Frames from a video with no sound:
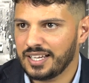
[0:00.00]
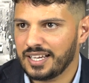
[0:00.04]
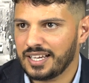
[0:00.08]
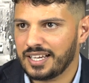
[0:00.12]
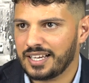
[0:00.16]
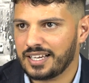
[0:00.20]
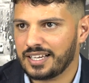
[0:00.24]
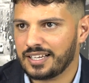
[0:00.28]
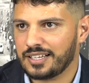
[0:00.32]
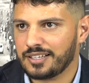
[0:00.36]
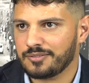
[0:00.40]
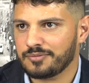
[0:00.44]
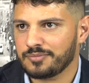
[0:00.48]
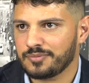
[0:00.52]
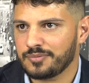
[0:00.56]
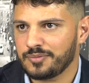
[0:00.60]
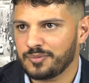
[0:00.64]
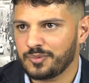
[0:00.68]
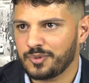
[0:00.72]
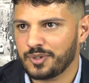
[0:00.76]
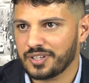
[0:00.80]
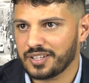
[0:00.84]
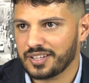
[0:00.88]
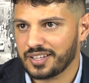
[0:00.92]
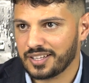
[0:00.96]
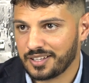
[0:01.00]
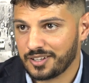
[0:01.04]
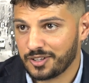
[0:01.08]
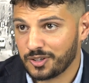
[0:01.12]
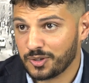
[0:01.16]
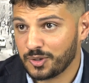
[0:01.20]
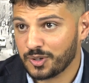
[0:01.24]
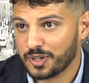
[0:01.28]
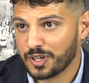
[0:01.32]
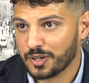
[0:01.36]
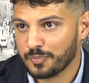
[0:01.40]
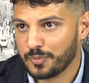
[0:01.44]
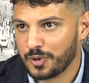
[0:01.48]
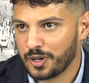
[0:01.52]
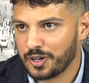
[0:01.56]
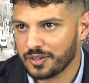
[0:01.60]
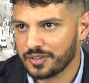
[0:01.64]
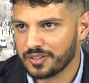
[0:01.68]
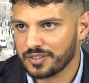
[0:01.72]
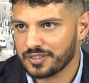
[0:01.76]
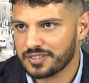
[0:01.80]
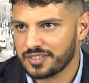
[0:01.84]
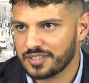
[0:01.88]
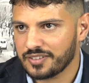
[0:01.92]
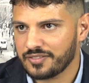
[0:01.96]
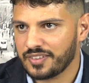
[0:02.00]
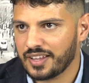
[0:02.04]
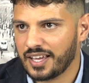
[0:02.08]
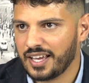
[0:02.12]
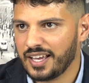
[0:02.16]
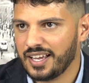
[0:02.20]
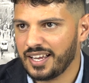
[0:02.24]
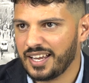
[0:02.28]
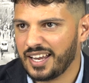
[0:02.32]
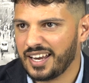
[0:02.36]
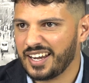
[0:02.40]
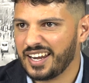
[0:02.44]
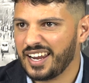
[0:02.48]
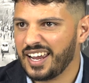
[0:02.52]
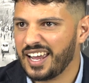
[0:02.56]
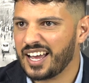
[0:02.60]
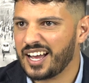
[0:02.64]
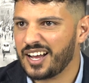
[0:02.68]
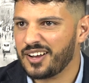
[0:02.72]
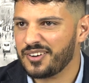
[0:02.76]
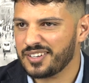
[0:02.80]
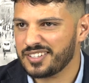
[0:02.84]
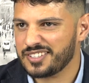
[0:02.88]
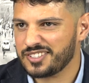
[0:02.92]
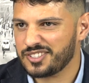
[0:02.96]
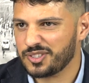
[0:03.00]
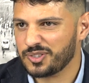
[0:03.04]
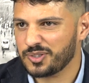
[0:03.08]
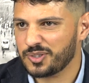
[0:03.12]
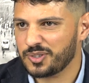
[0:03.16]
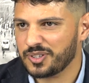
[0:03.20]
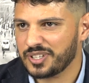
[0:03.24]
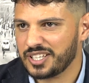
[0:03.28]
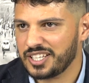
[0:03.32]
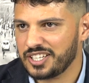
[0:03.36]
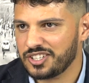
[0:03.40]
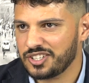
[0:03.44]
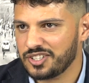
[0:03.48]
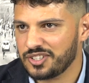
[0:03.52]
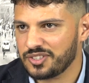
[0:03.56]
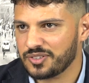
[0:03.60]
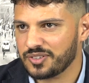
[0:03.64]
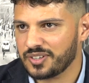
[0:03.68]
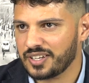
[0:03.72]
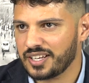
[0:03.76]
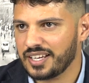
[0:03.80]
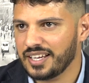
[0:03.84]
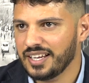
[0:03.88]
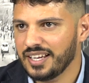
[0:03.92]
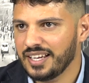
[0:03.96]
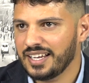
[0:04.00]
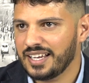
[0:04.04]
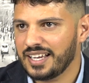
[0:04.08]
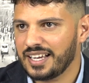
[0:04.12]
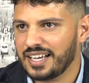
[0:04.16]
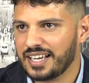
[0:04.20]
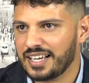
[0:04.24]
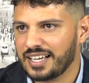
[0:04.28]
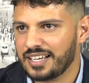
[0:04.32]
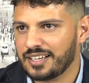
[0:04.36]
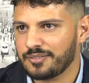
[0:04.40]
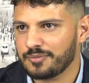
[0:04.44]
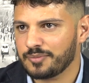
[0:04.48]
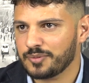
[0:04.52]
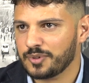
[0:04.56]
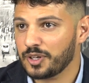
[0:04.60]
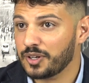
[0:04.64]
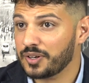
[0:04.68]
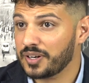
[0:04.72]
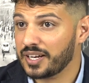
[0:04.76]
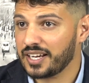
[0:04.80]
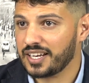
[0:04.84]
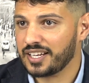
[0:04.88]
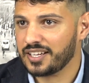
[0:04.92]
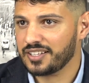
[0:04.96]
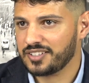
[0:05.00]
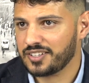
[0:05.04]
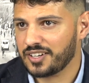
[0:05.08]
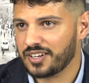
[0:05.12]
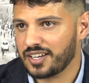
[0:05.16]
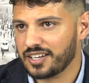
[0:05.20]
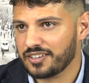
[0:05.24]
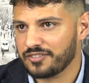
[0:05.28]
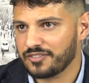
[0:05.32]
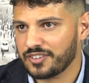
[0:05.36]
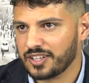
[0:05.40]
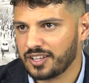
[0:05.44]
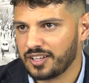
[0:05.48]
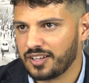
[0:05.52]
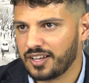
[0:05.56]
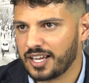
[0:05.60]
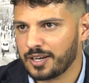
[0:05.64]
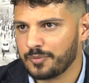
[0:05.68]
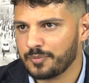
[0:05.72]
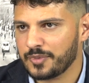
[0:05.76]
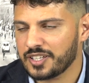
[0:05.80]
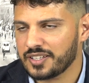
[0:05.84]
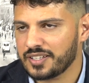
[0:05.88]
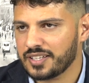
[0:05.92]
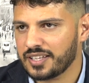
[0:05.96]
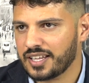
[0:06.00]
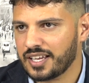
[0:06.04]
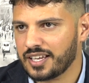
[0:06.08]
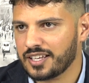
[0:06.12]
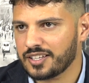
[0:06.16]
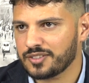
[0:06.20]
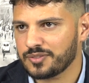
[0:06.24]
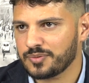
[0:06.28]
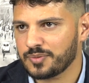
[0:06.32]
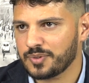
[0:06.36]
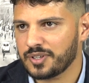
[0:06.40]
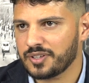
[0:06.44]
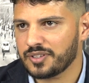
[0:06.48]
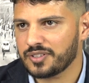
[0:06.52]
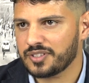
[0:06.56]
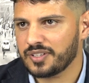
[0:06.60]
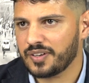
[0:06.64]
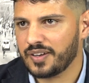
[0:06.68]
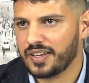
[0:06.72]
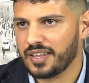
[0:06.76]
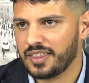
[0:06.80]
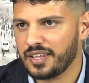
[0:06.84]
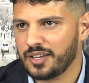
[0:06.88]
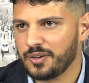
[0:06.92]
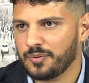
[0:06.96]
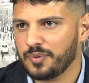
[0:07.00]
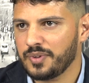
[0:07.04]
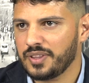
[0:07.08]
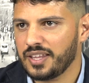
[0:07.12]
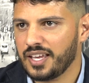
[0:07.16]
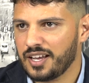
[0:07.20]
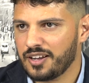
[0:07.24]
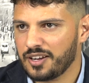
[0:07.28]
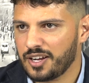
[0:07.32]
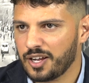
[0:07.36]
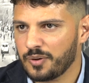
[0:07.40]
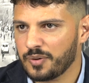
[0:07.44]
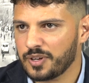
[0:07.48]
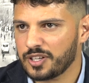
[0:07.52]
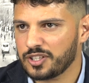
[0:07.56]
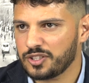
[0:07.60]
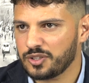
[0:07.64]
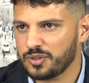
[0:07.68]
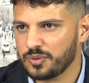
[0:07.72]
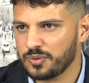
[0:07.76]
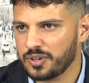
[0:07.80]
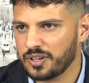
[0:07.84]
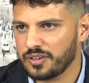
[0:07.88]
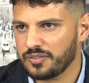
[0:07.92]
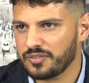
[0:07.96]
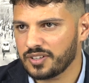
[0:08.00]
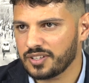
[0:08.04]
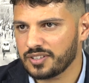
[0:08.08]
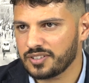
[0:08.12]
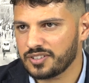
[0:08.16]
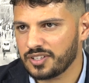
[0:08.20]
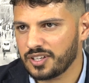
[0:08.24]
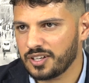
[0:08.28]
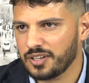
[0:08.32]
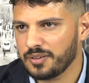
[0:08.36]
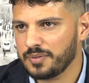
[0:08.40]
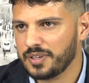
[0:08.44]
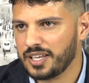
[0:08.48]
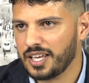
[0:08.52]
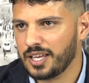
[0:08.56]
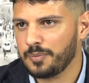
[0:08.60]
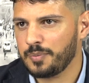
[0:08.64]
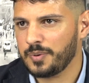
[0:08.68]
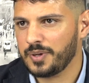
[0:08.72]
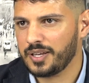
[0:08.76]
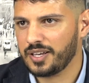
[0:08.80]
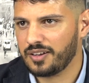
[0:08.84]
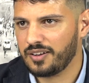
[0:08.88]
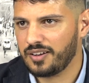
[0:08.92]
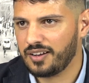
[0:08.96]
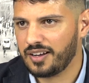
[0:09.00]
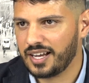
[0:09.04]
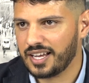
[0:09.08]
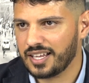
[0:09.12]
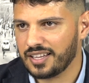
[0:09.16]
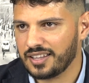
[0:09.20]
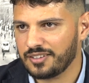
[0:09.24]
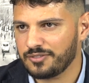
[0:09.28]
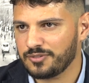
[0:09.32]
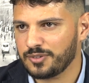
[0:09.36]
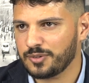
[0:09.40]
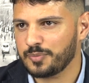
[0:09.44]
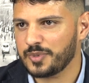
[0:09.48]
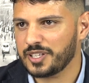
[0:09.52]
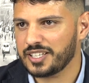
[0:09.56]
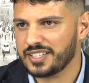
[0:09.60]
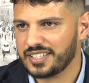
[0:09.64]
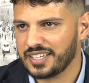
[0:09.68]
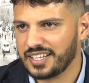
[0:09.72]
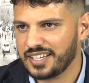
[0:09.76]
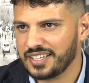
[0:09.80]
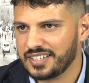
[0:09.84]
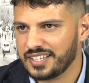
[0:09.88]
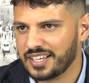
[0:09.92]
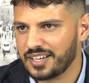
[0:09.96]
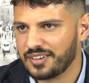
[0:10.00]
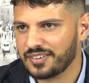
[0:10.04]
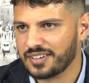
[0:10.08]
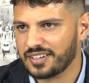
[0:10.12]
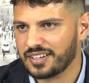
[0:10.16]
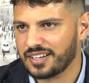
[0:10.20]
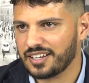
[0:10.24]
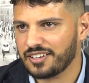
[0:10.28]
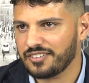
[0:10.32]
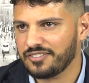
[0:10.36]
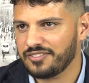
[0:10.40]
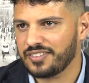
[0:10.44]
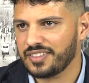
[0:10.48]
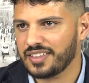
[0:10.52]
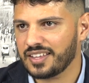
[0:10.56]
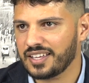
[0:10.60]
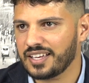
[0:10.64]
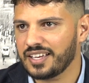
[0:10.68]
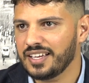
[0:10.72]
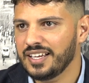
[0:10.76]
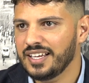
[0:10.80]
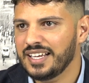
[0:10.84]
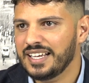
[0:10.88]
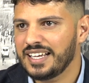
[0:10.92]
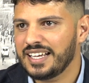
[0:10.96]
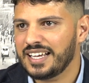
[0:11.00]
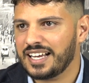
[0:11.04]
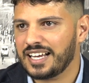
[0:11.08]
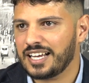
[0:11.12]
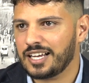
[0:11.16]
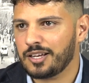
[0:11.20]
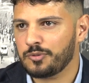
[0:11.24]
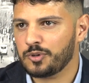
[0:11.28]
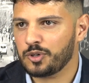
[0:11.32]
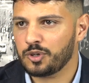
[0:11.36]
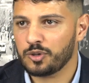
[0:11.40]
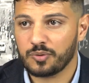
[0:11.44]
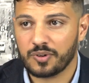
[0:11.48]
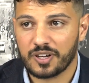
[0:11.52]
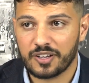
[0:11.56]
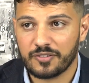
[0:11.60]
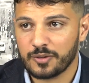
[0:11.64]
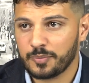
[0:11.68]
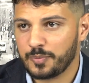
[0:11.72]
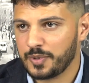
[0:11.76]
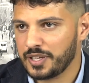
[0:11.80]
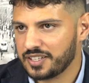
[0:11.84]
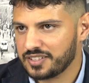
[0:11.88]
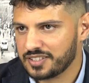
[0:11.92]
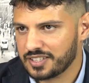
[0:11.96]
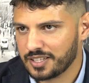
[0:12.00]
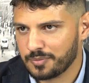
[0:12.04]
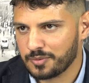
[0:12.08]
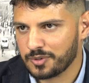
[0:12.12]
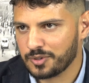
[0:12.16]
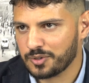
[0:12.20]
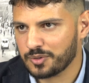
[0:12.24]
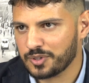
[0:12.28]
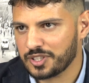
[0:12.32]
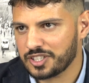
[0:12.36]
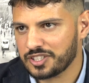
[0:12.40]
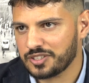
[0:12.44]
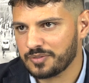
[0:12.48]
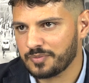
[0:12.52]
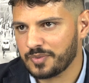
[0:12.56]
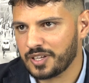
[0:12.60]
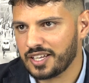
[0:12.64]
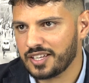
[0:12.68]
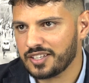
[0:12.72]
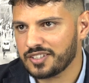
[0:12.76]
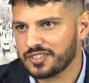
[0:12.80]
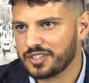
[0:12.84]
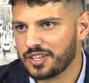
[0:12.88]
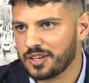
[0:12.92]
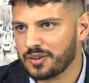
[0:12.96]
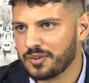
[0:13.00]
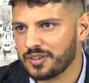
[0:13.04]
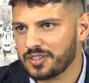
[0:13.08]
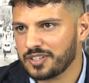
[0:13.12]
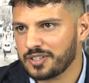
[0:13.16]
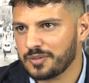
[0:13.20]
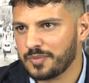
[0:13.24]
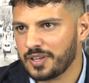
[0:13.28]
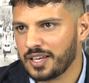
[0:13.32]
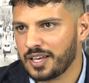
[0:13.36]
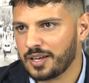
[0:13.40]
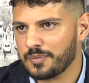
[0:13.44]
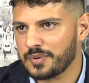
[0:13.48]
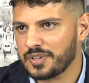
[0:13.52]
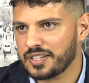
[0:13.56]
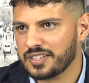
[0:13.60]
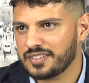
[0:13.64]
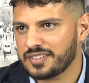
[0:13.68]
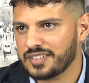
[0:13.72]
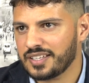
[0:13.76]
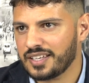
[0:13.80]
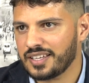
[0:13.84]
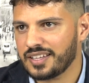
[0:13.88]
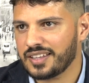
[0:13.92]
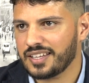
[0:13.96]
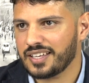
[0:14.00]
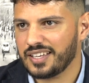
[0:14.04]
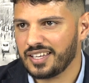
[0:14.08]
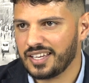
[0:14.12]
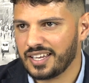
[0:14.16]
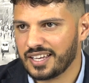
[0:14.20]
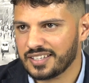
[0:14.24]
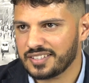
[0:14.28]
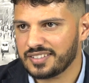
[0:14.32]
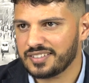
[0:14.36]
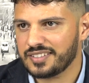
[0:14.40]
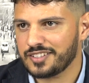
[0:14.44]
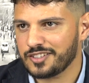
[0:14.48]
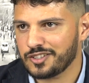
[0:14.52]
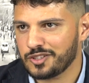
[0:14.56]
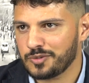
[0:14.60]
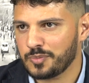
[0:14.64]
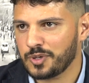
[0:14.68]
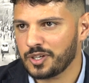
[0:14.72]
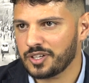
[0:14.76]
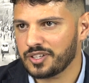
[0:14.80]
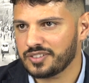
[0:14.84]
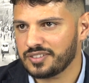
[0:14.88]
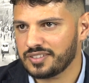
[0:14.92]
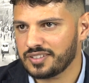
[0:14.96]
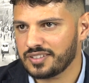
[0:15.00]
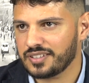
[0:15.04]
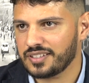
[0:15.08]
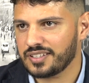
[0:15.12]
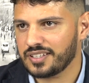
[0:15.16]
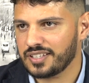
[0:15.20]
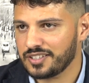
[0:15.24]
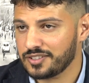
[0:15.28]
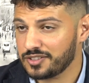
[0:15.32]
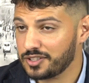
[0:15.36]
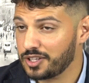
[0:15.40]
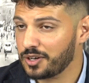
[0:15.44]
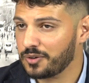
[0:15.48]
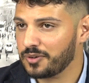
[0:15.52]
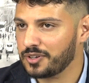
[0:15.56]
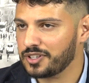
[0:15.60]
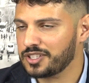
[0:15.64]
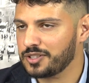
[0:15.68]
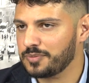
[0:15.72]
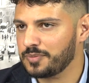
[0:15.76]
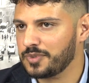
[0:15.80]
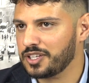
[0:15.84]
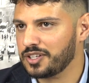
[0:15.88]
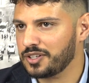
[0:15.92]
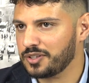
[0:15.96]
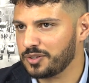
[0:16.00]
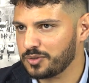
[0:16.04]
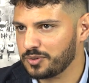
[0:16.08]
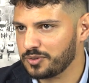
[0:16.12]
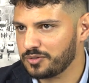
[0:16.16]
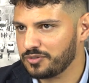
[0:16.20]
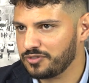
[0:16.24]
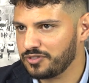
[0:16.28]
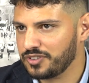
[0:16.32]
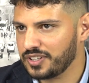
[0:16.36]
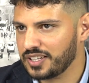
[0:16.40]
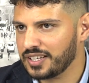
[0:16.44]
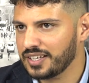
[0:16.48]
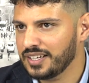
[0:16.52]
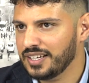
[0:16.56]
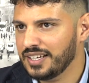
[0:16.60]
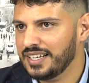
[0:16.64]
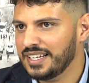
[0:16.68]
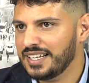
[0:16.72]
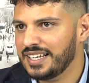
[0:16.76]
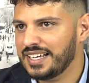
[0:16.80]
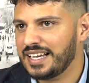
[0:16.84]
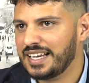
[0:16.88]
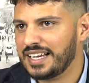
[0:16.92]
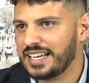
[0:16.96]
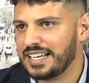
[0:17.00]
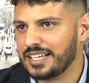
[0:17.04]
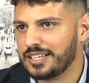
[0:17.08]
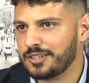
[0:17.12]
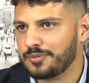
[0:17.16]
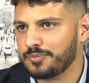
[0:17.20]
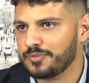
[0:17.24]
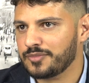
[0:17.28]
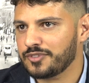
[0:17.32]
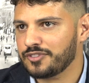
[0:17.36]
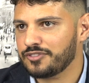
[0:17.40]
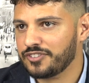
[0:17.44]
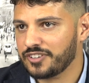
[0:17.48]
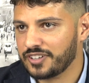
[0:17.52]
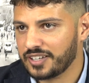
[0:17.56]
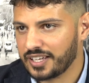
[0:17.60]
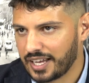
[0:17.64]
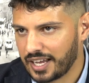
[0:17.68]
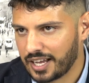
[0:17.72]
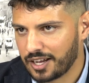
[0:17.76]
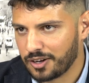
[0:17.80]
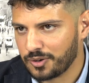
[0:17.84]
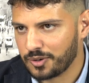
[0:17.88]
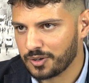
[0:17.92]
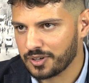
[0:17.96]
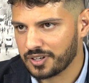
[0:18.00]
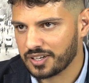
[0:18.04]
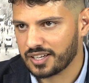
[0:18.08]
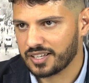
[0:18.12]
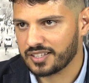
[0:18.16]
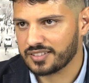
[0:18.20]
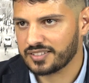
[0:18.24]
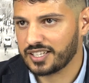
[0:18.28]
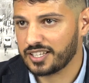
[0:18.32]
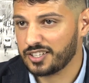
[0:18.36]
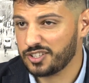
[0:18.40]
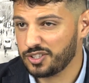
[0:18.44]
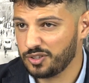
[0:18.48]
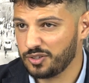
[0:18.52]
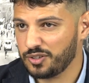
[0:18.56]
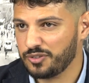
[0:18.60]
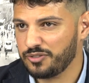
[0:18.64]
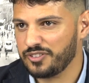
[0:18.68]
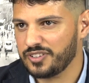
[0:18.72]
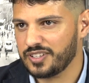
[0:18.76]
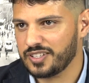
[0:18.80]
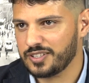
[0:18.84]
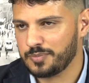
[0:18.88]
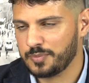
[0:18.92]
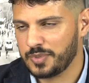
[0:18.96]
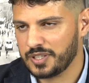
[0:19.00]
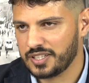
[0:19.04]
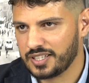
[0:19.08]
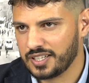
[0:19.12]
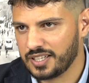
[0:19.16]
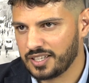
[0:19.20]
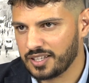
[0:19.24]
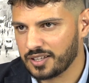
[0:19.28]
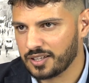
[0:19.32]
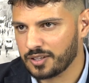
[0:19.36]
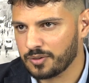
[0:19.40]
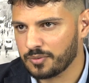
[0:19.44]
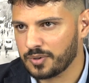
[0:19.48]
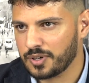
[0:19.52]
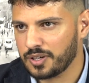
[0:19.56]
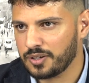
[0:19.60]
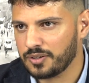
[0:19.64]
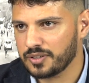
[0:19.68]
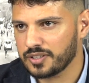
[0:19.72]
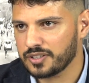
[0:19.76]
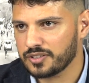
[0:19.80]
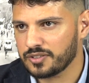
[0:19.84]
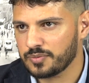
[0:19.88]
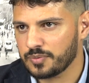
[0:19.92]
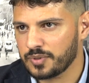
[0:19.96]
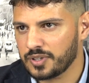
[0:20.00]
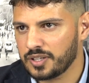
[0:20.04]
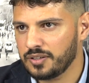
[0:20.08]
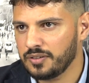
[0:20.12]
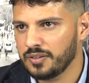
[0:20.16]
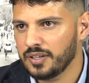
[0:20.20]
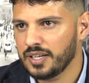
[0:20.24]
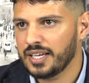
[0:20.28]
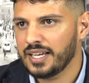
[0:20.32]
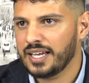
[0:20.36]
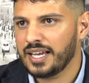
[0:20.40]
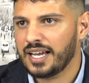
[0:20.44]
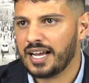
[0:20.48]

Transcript: What are the core components of that, and how has your history got any kind of alignment to that as well? So I think without going too over the top, keeping it high level but detailed enough that whoever picks up your resume is going to be able to see that yes, this person is going to be a good fit for our organisation or for this particular role as well.